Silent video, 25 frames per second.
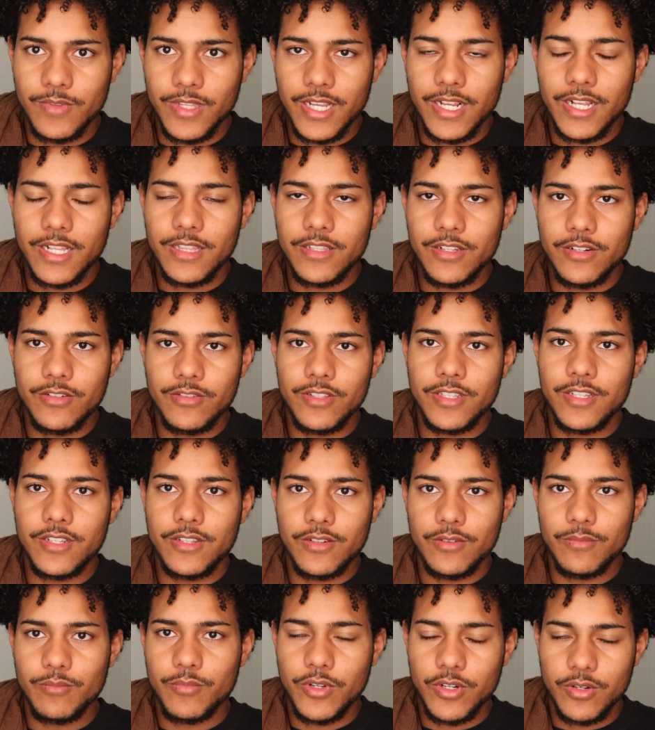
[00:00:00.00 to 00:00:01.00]
Like, I literally
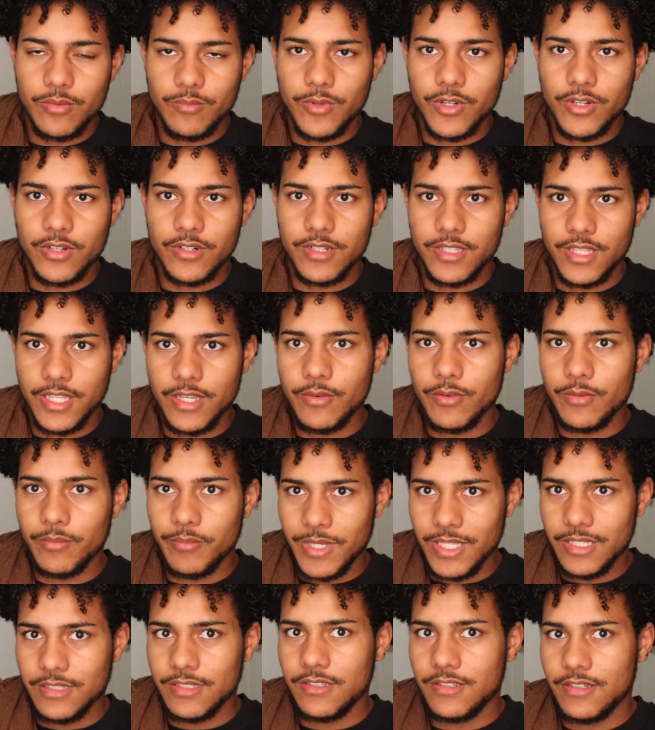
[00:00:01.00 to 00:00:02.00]
couldn't put them on, and they were
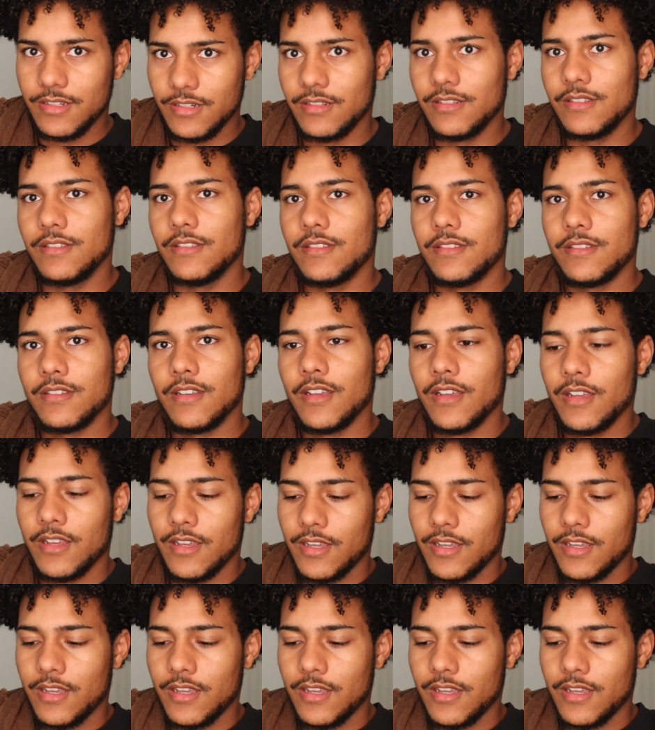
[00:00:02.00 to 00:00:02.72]
men's jeans.